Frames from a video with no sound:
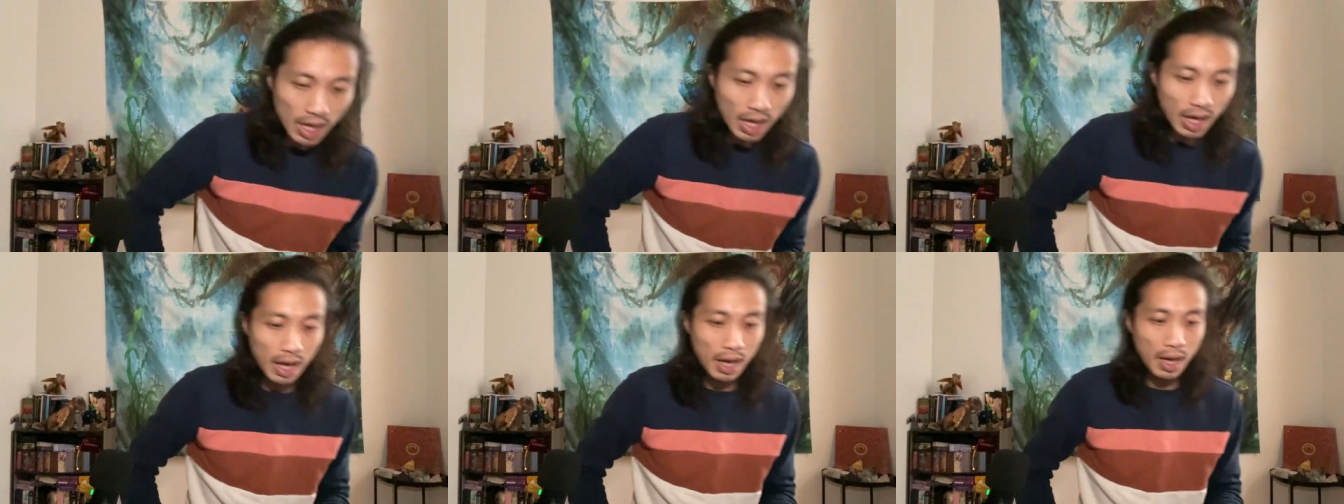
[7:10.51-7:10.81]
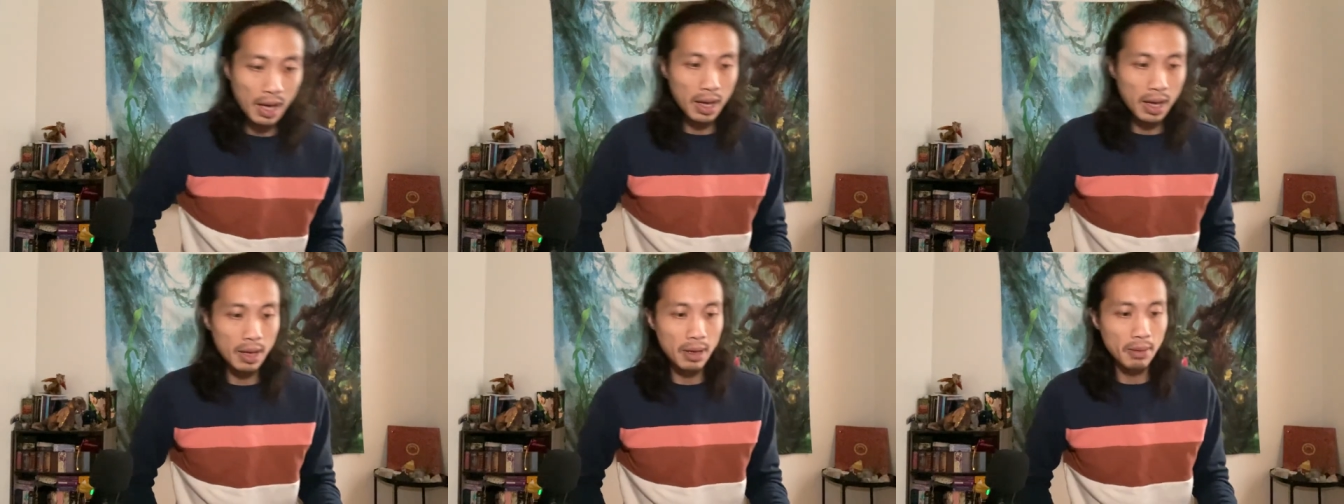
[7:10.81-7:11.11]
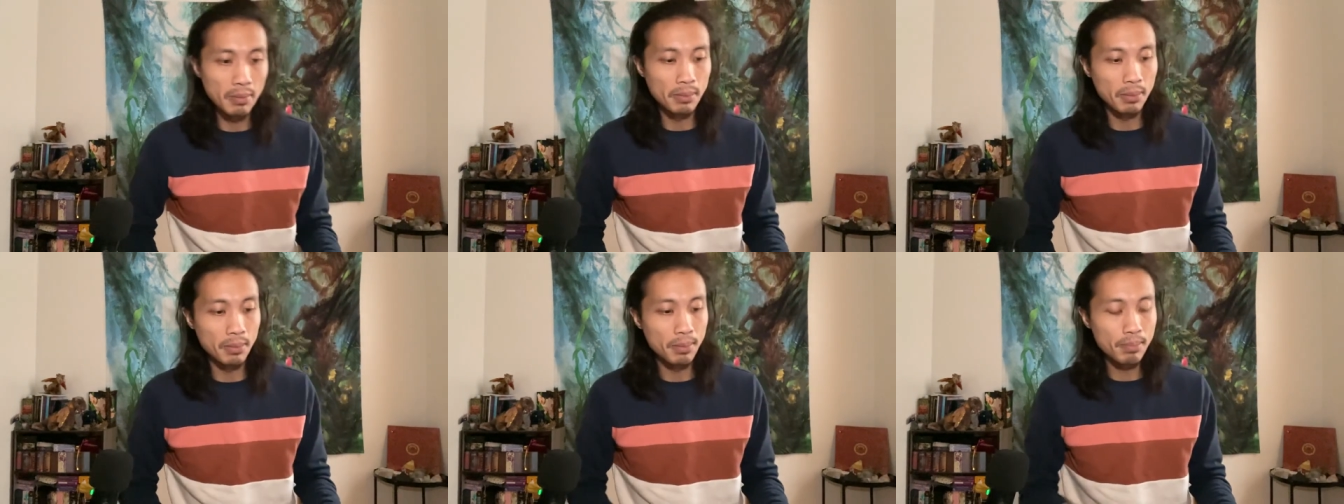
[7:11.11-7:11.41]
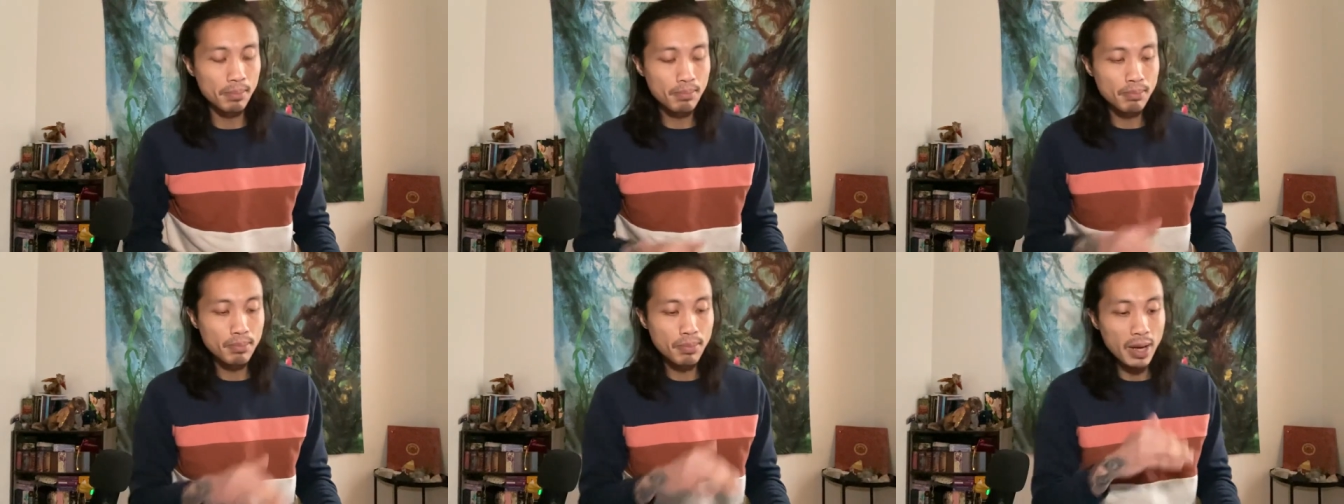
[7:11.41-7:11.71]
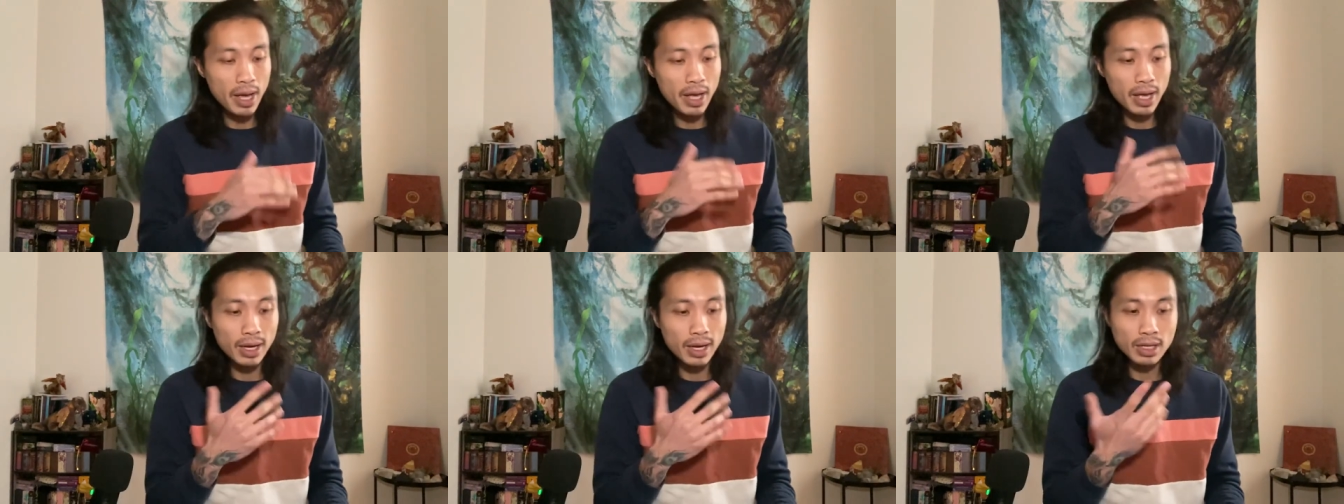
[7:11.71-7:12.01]
Um,
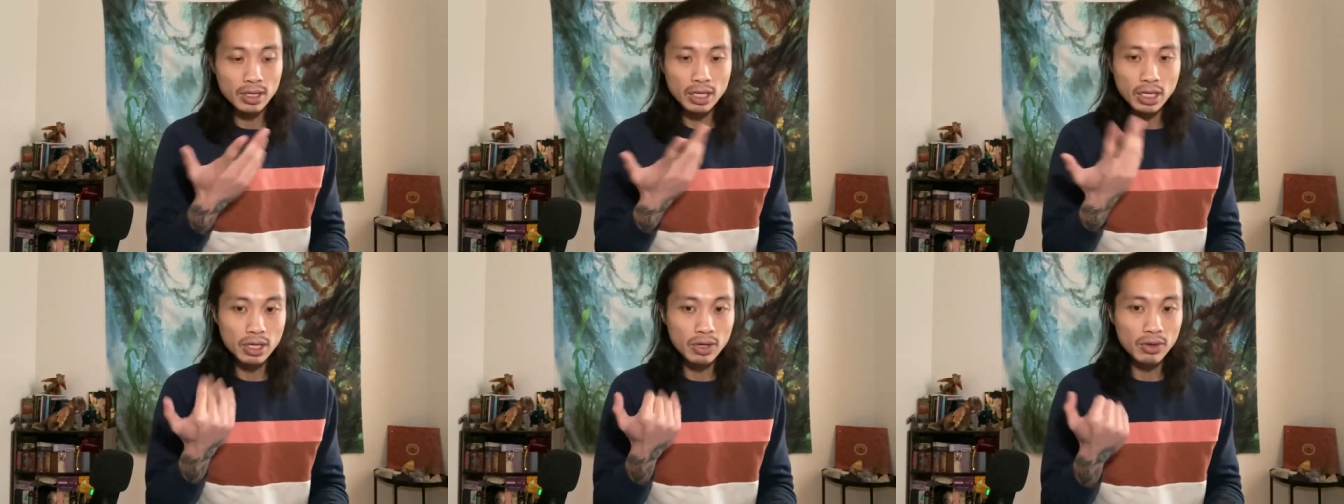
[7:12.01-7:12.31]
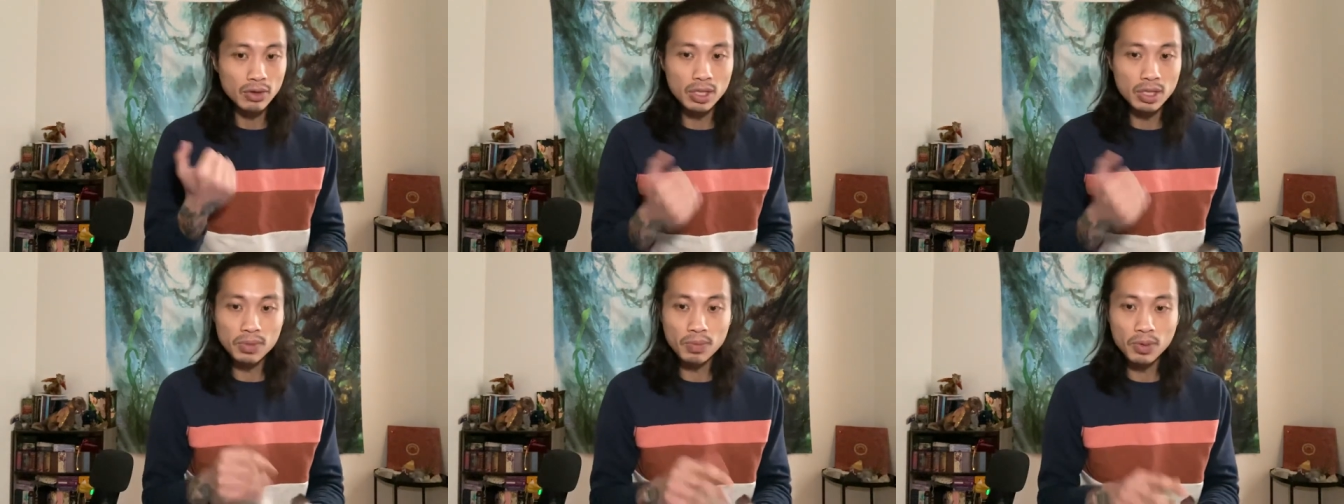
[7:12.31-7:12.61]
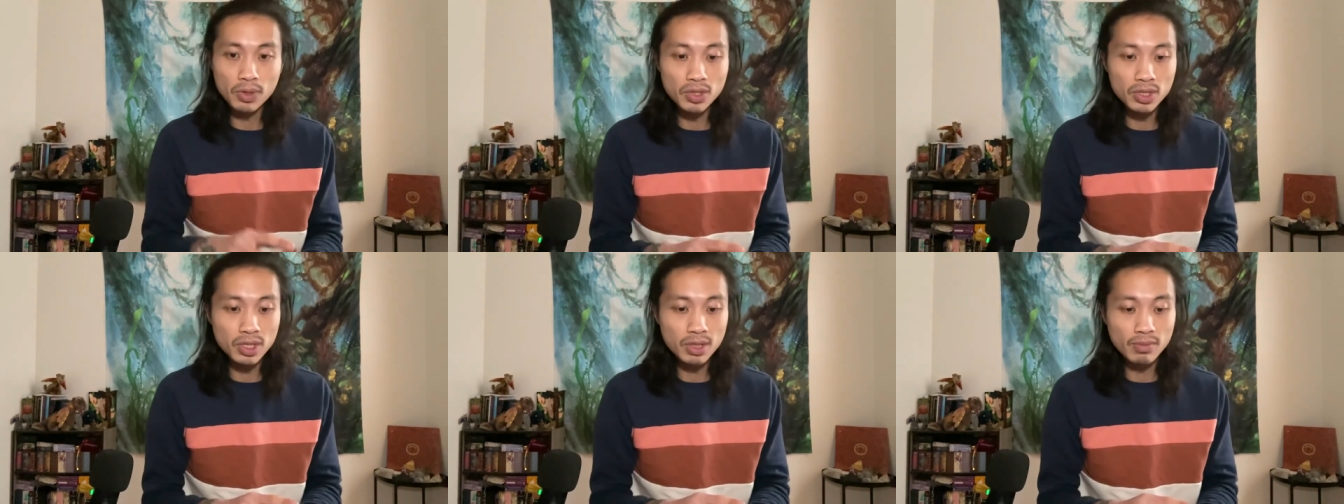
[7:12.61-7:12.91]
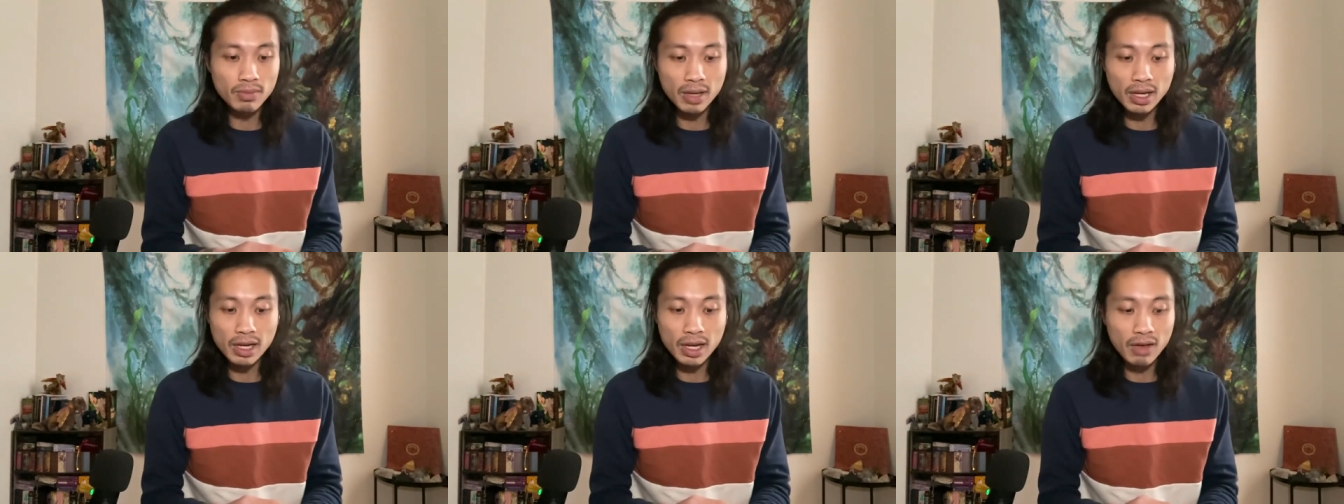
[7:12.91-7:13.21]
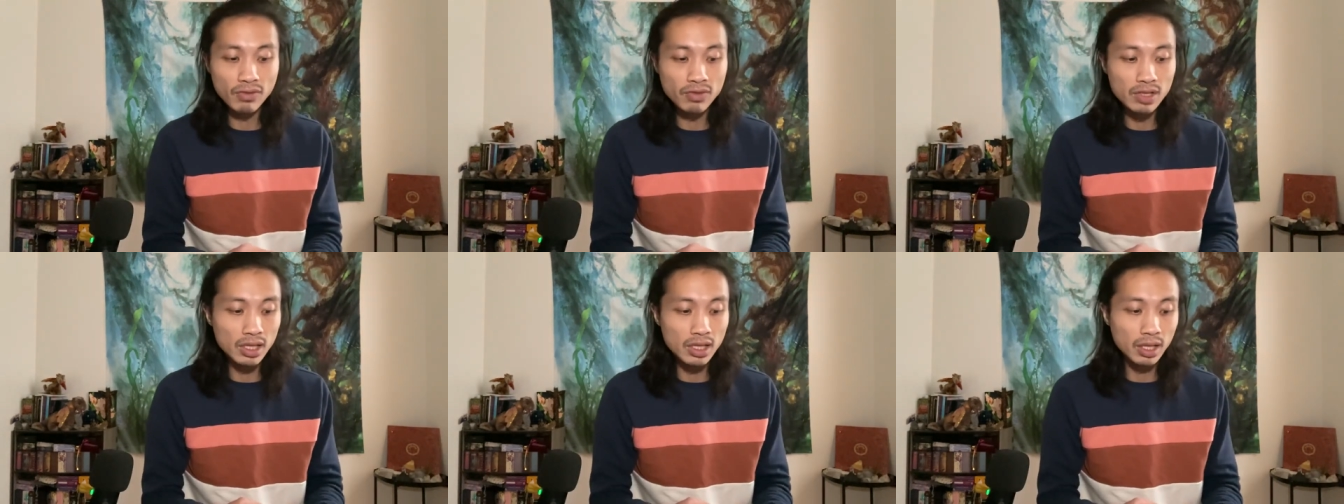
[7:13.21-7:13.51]
but you know this person might
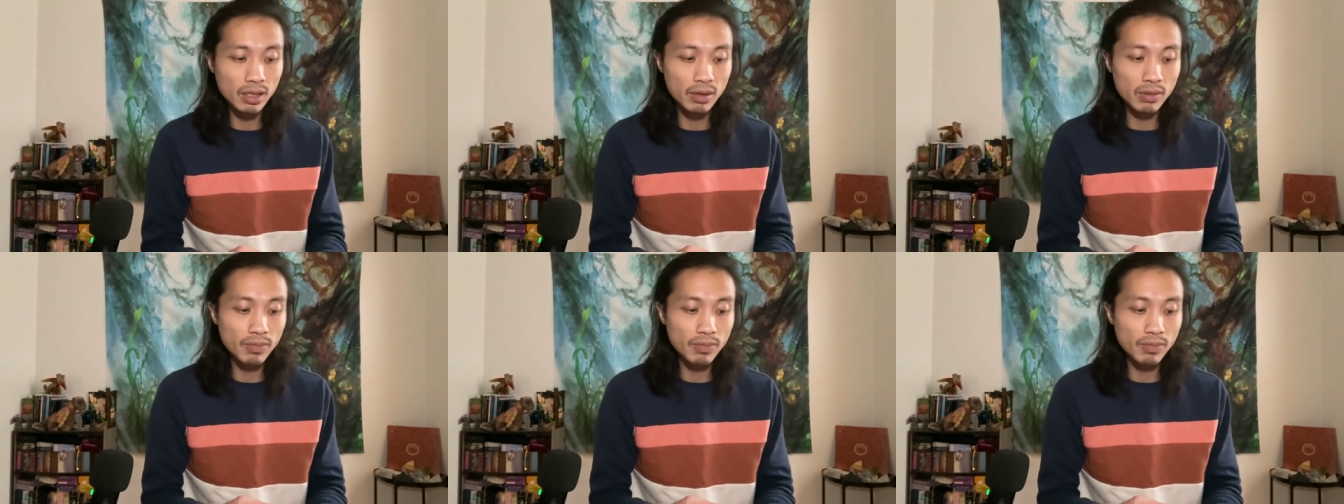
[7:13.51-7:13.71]
have deal